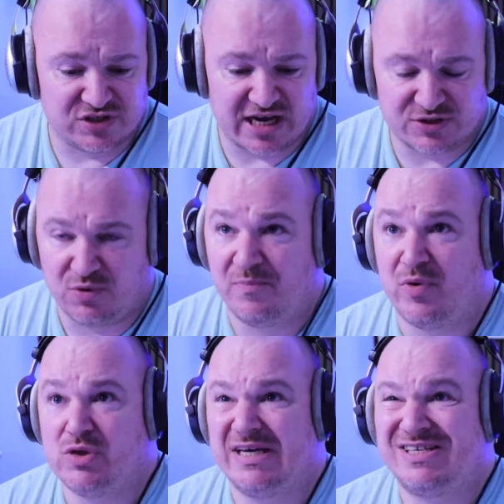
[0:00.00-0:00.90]
chance.
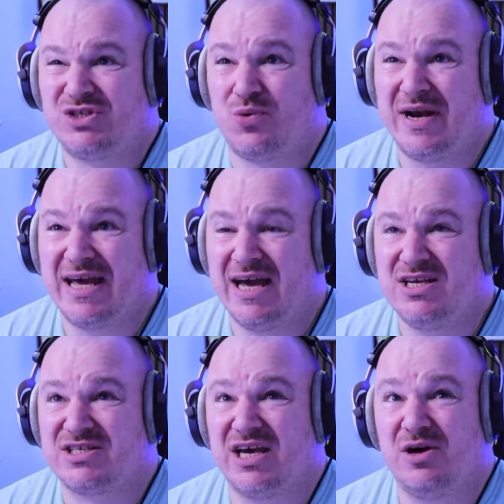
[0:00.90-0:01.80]
Buendia is 28,
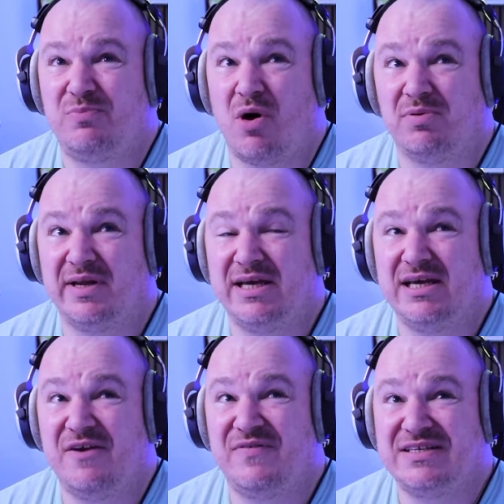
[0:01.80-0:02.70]
so he'll probably,
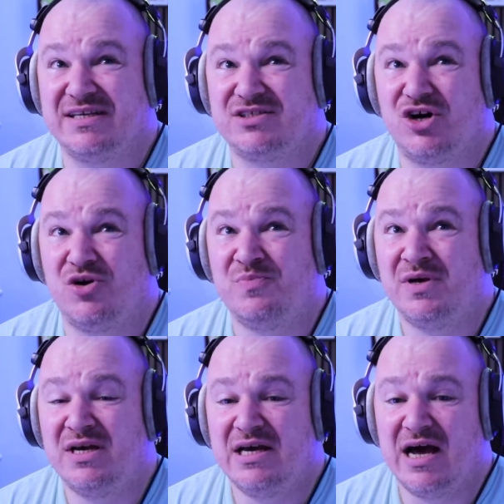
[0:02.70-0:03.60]
if he did come,
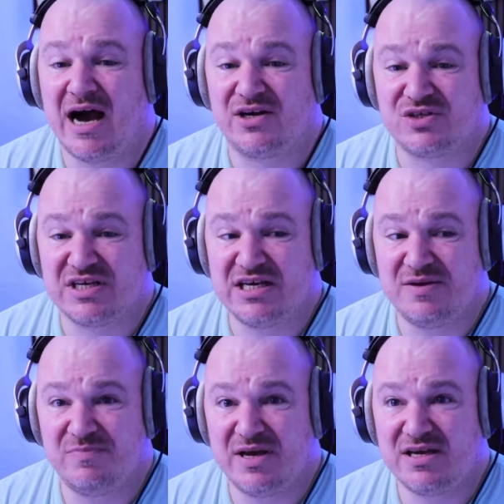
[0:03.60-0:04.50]
I could see
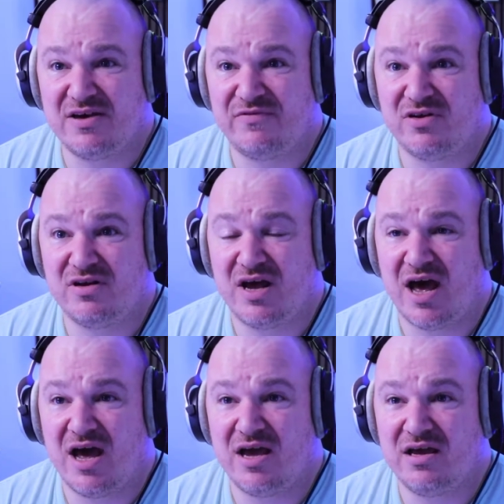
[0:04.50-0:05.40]
him being given
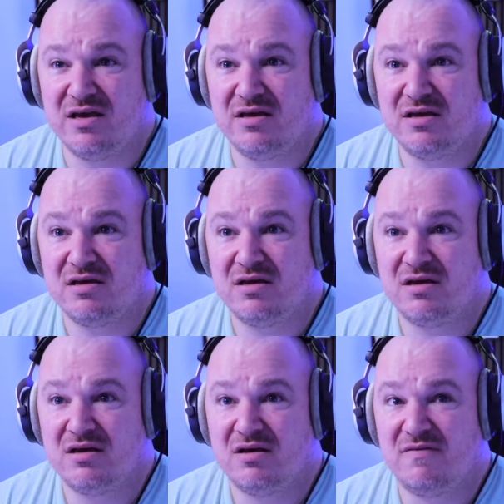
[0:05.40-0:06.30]
a
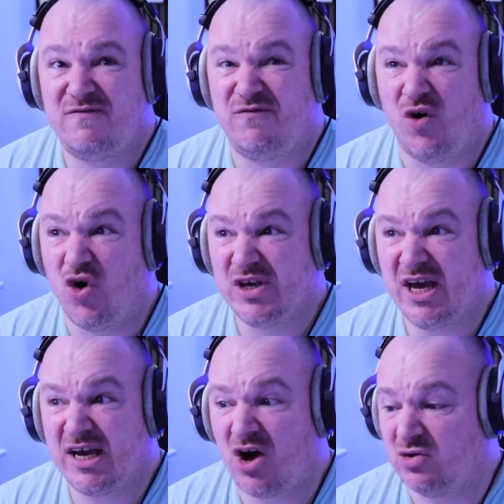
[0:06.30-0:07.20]

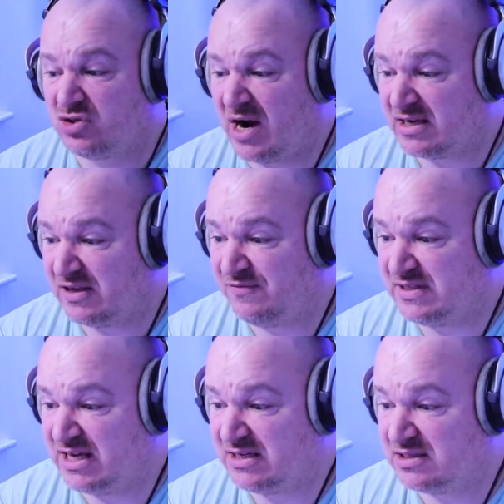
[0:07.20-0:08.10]
4-year contract if he
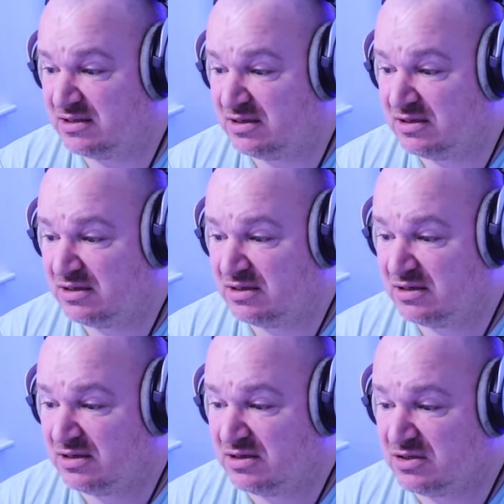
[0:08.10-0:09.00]
did.
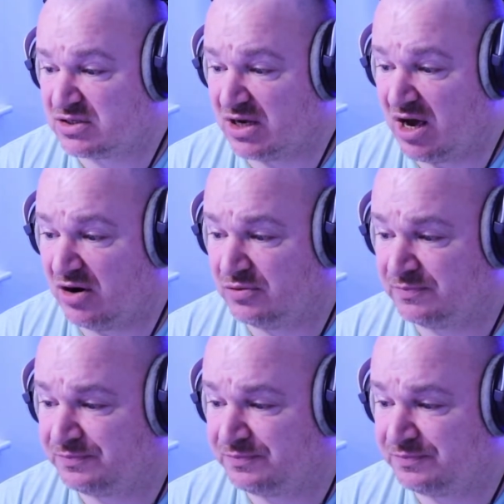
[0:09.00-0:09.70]
So,